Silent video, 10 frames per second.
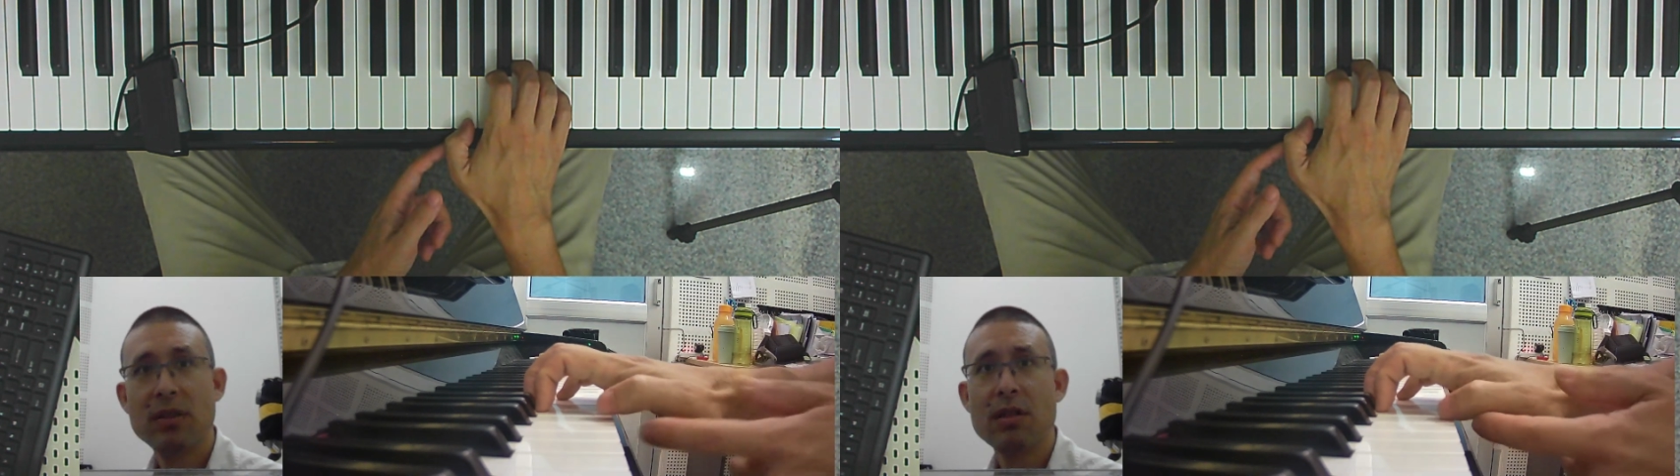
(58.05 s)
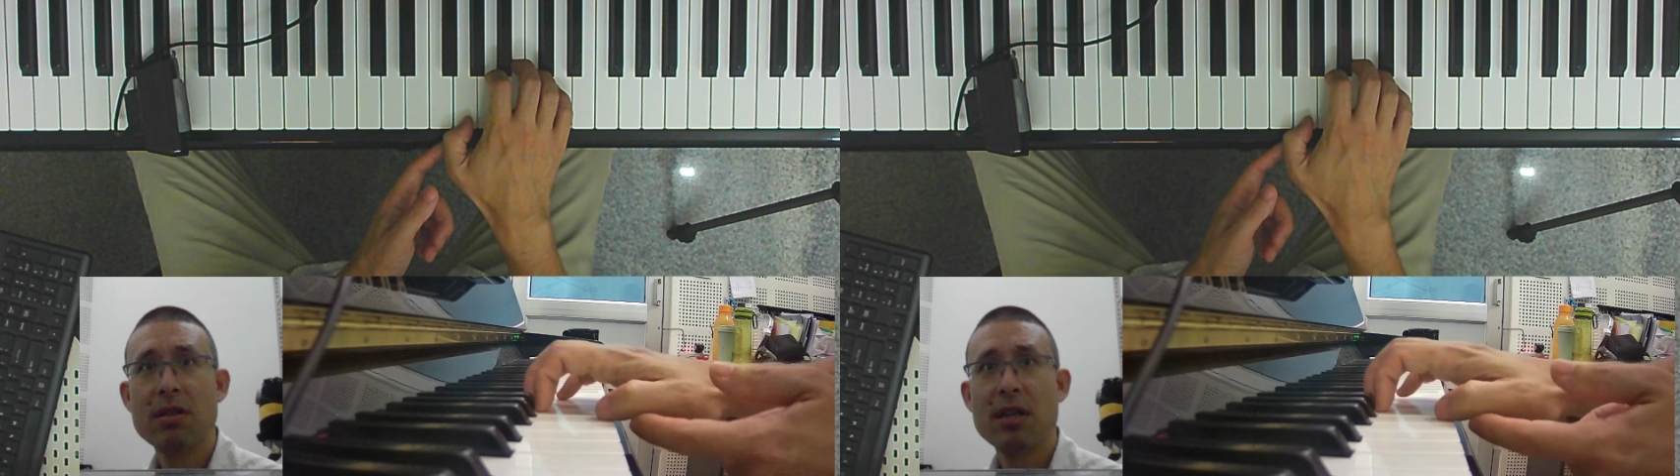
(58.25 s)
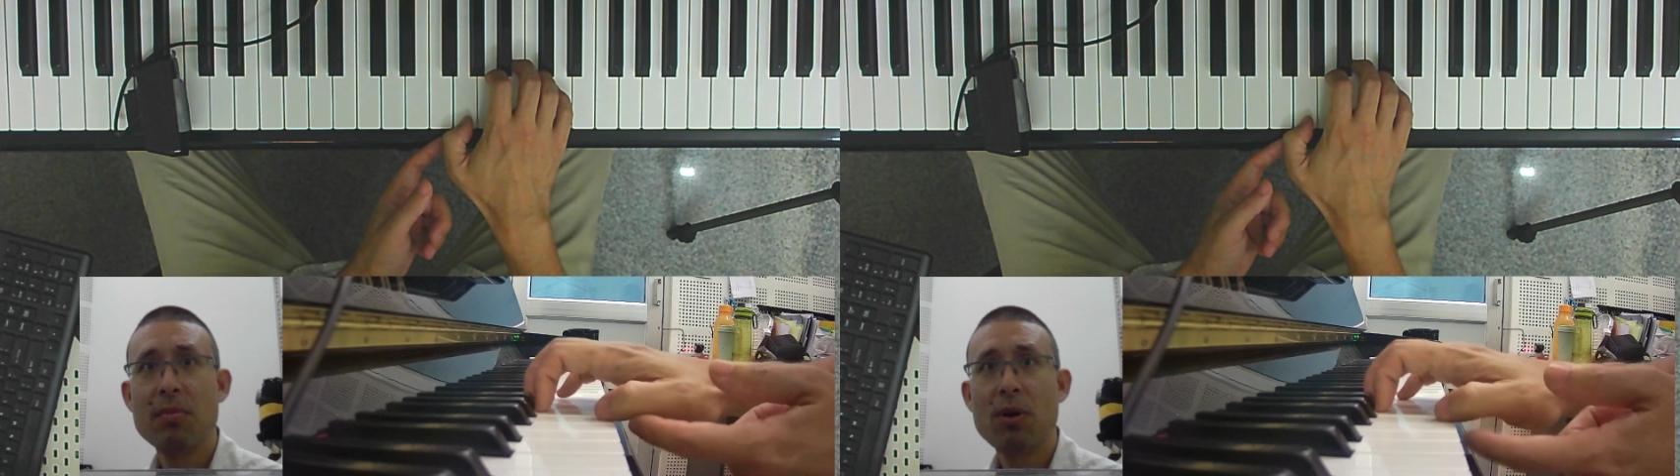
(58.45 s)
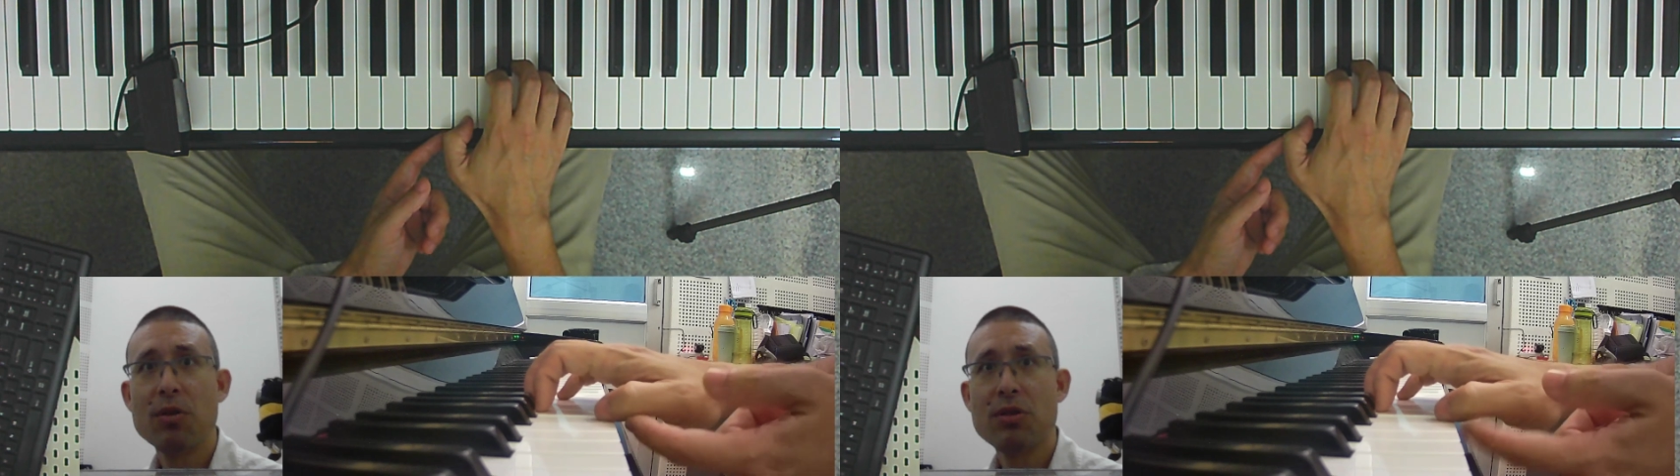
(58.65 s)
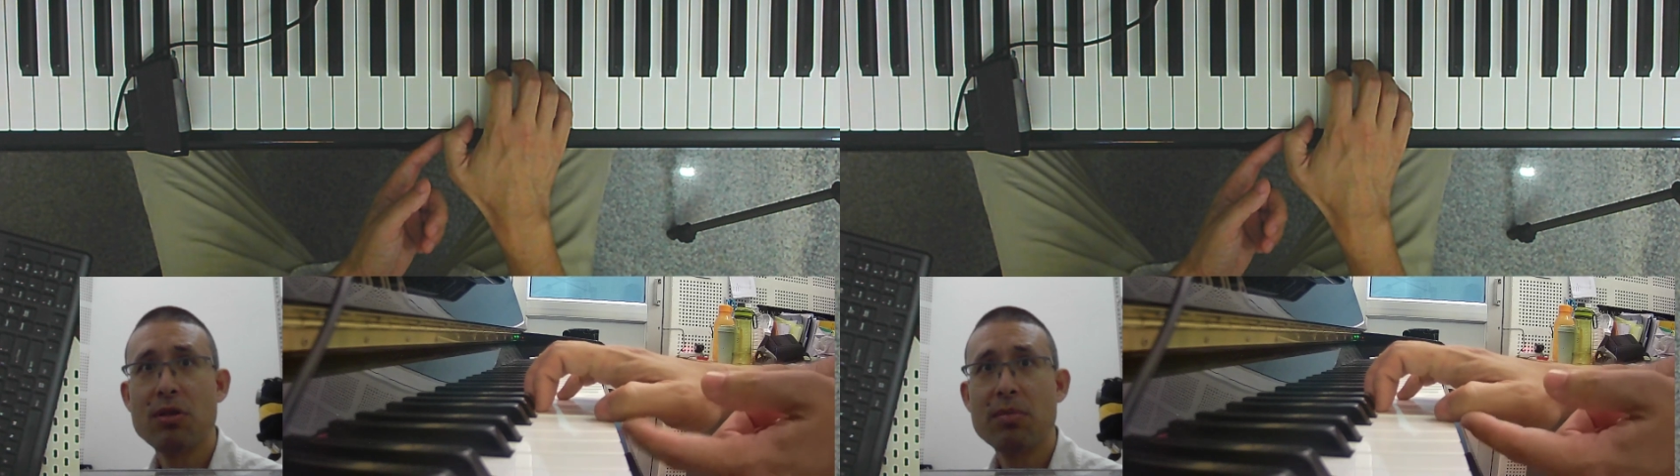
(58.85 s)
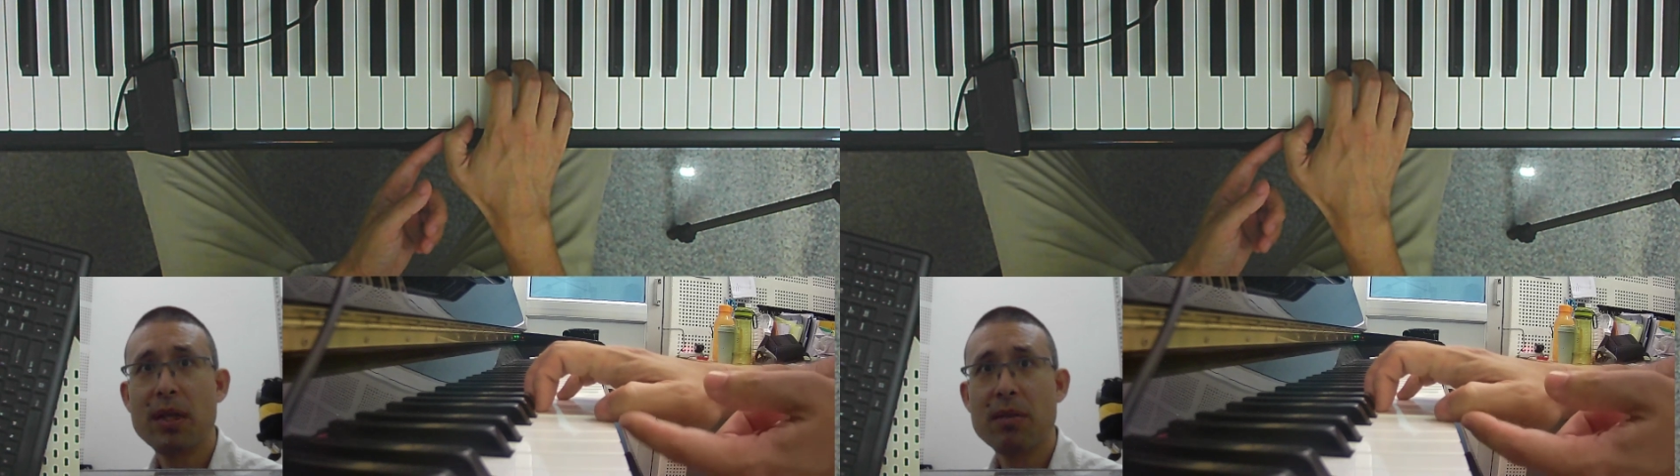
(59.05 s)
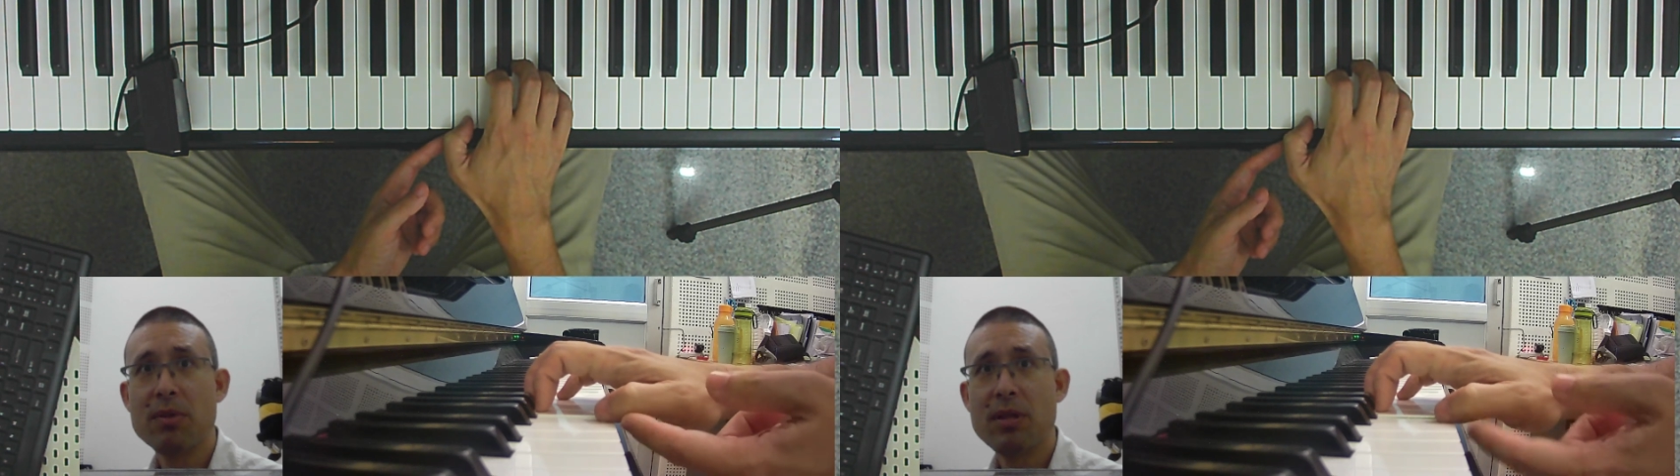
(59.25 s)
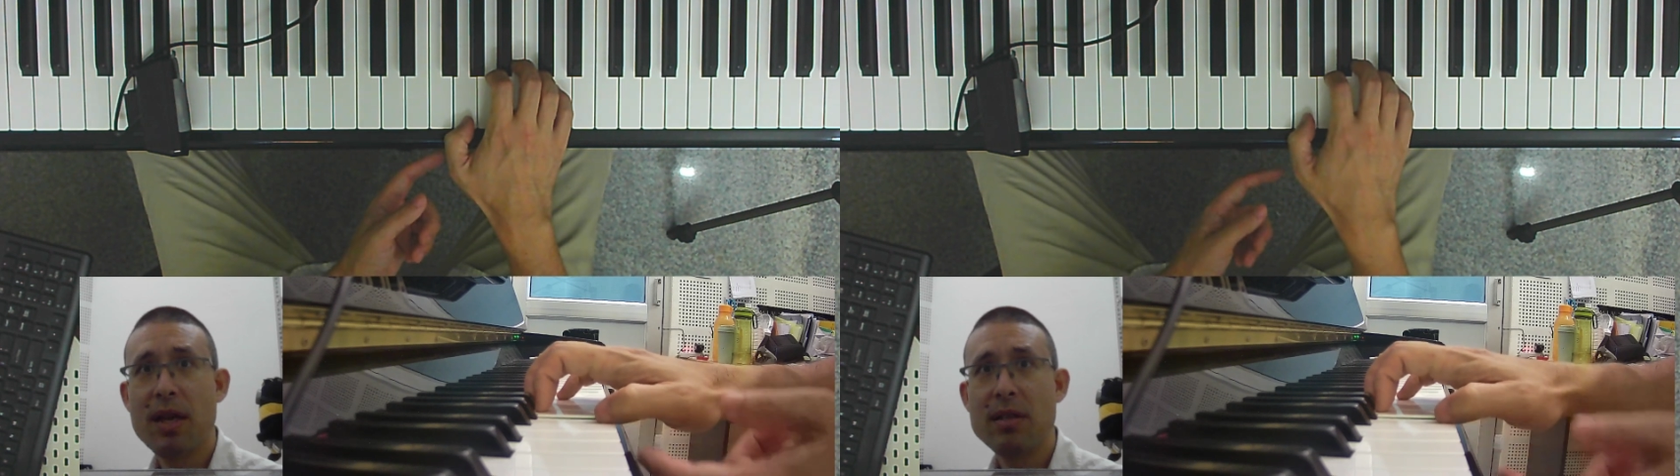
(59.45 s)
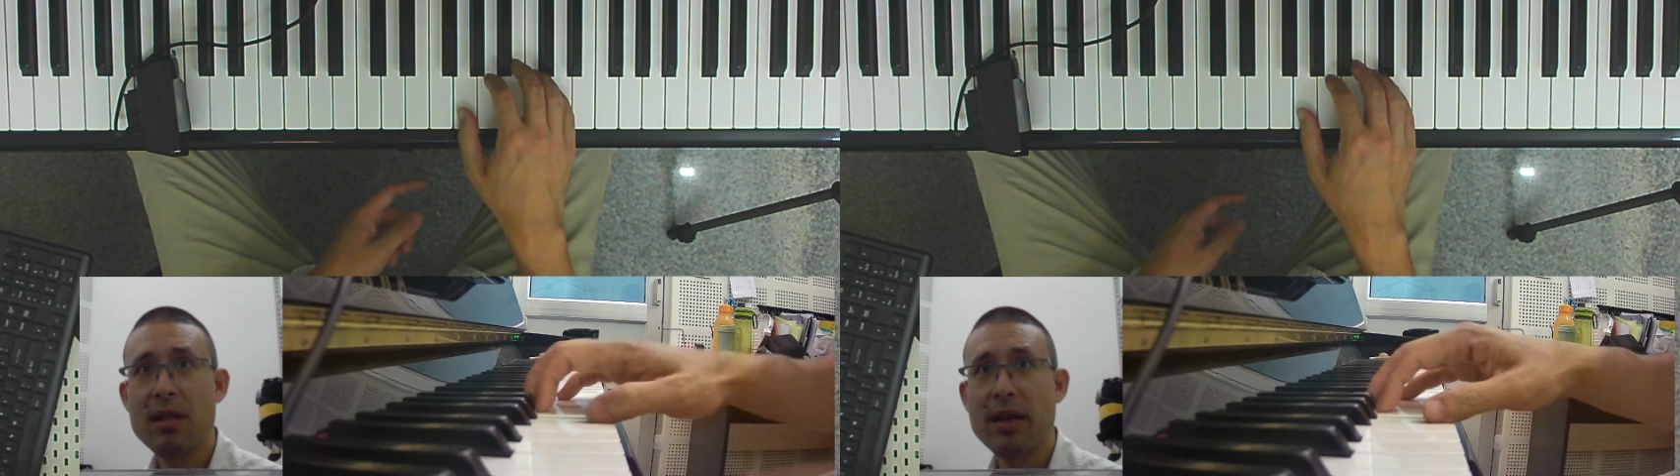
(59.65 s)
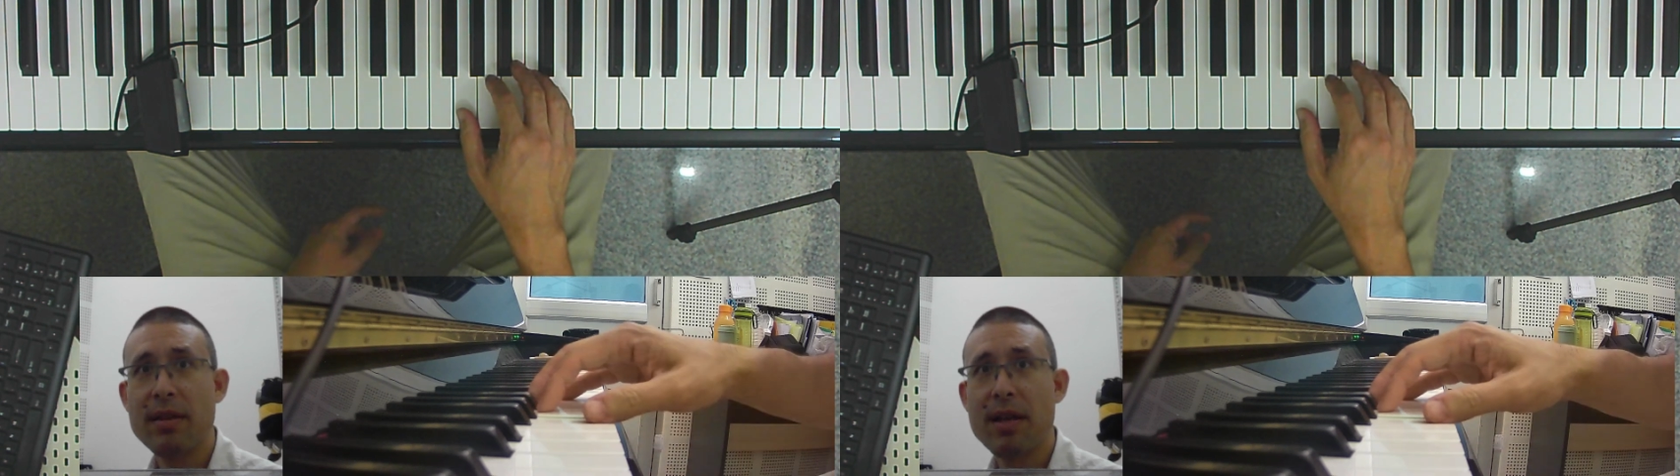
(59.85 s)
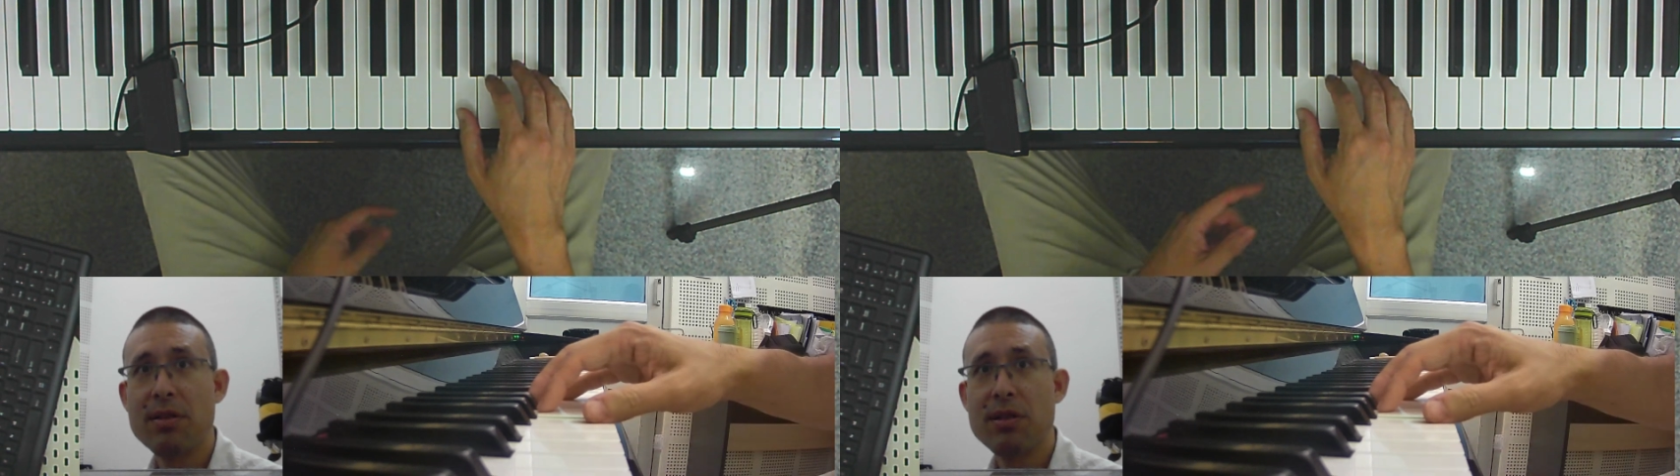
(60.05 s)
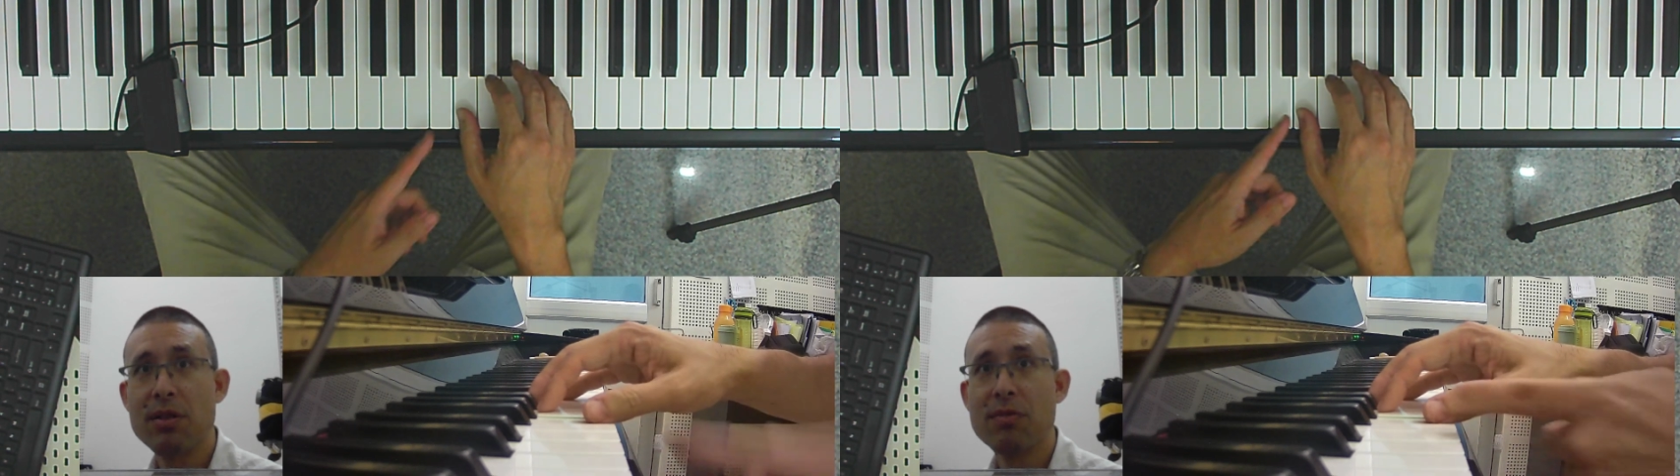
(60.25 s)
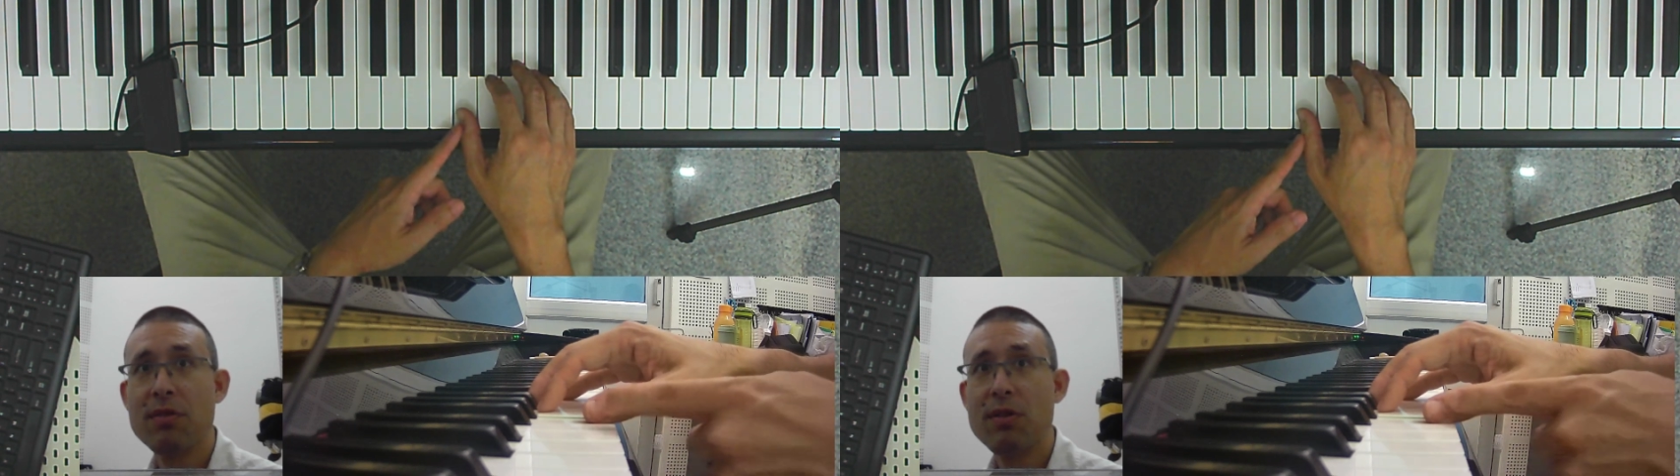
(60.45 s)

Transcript: The thumb also becomes tense like that instead of